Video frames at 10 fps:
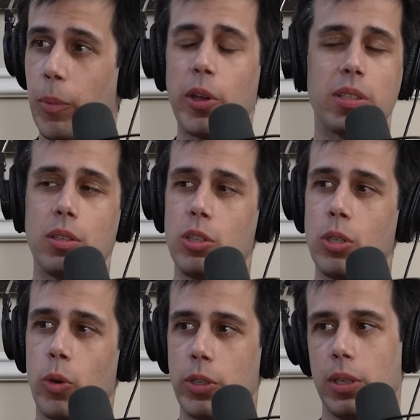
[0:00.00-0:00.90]
appointed
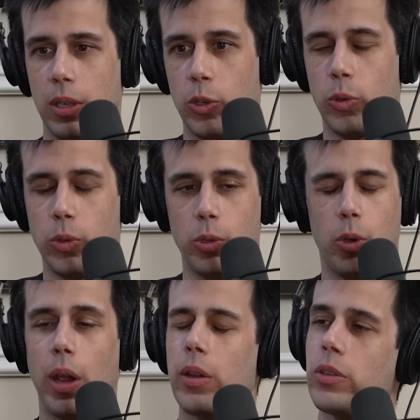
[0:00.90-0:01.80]
to or yeah. who who
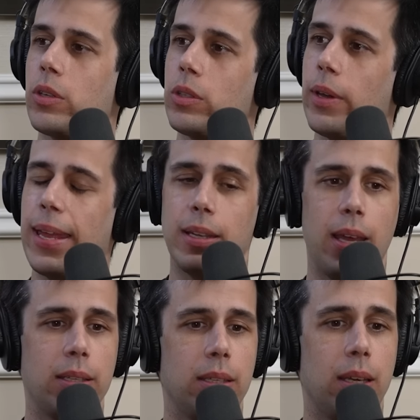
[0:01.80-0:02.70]
hired you and and.